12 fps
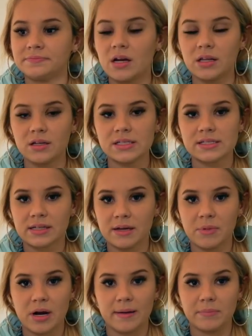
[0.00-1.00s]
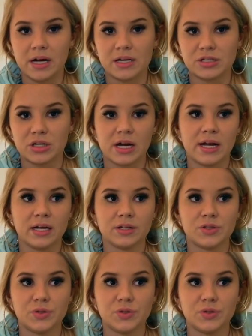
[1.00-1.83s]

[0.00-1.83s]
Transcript: Another disclaimer, I'm not trying